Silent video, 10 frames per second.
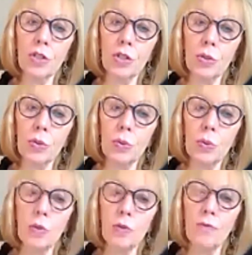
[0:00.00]

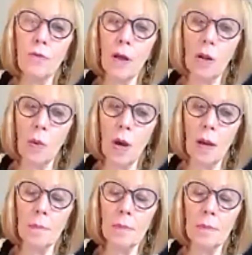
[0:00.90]
to follow up.
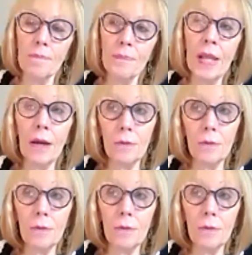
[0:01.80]
Now,